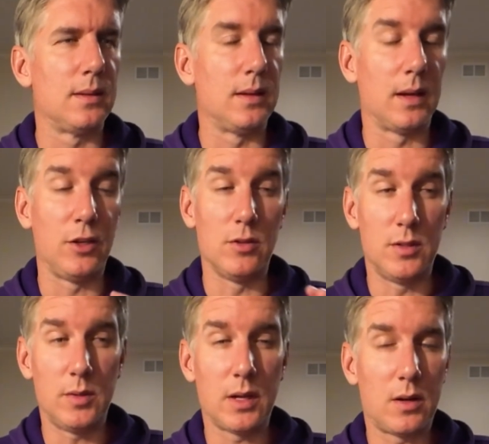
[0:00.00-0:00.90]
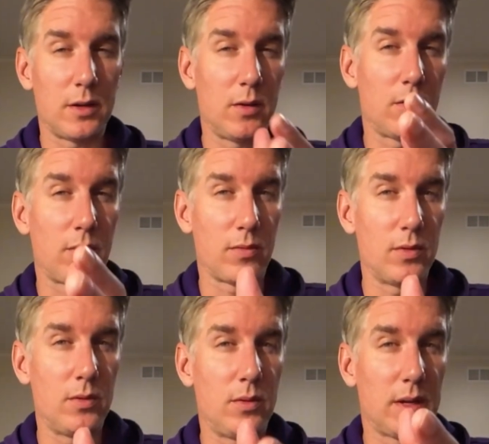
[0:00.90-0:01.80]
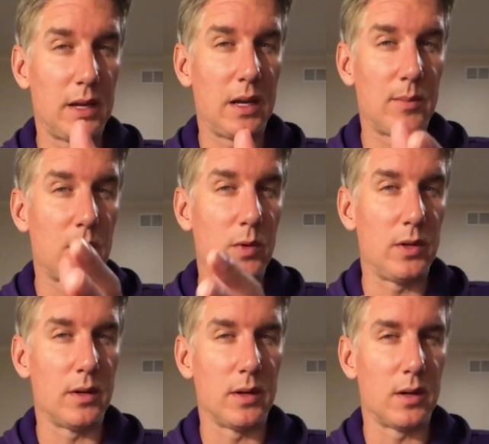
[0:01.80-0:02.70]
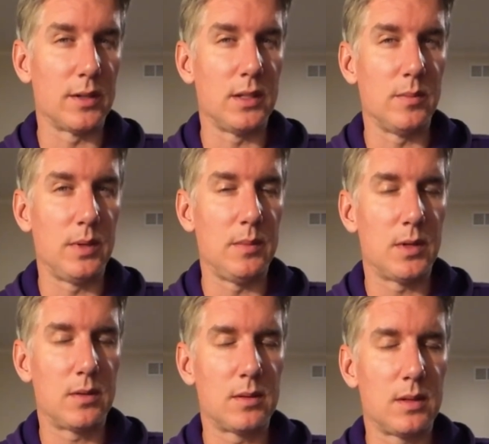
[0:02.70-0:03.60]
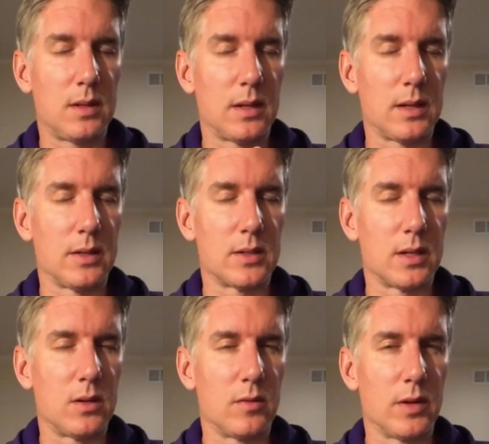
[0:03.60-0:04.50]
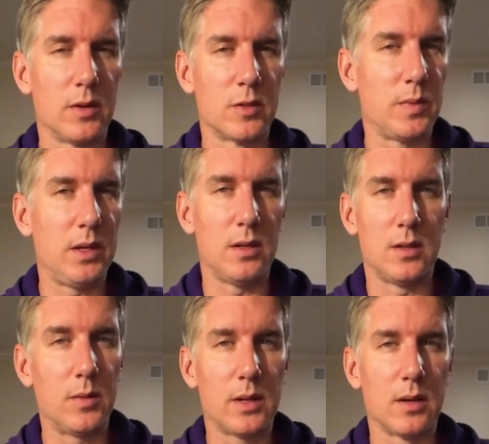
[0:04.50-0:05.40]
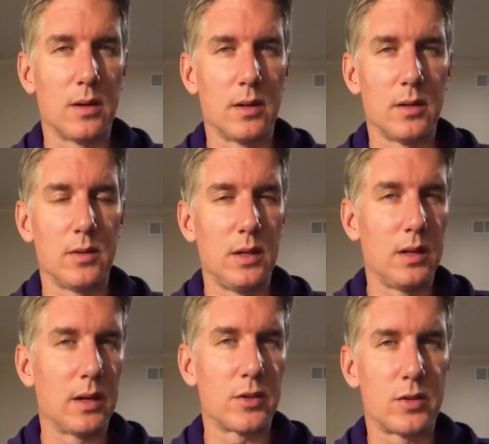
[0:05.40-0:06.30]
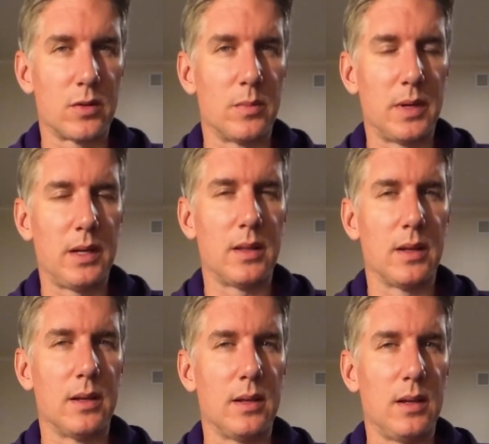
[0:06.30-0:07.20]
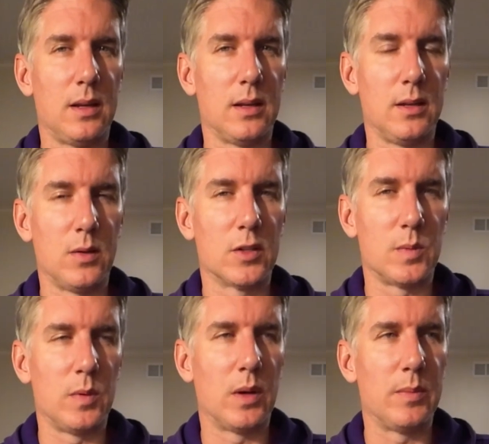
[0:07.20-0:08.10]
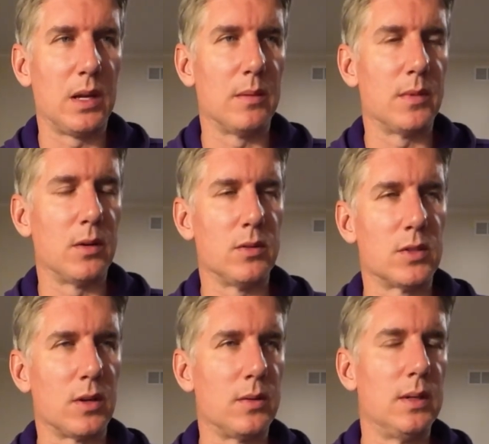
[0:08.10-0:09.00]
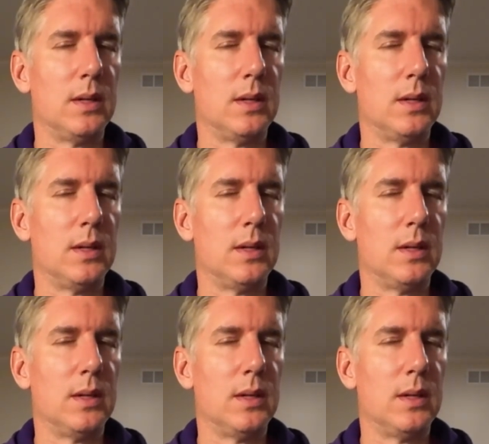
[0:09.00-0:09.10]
you do get audio through the camera when you're in Rtmp mode. Like I said, over USB, you don't get audio. You need an external mic then in USB webcam mode. So